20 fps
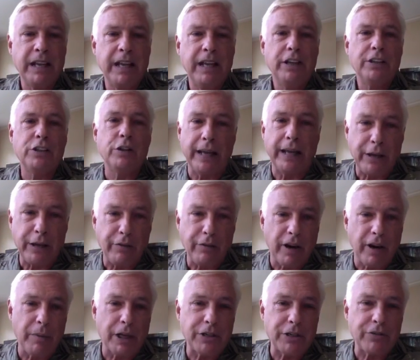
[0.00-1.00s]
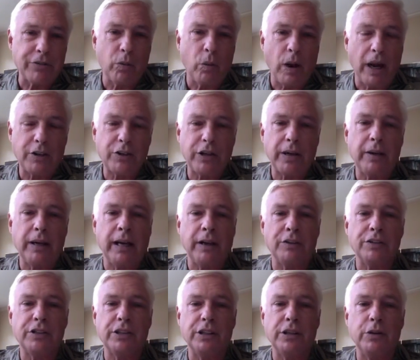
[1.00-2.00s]
So thank you very much for watching.
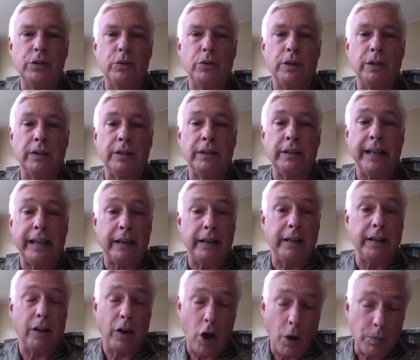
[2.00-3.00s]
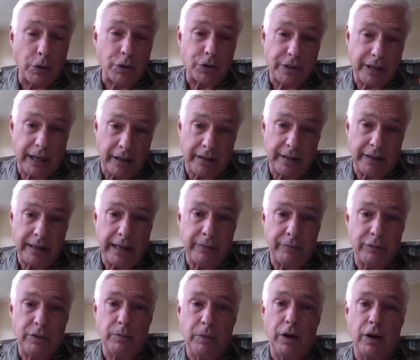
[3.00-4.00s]
I'll see you the almost daily
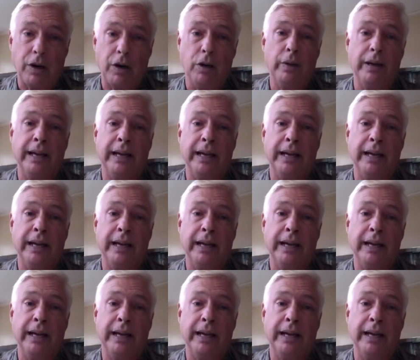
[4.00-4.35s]
Dave tomorrow,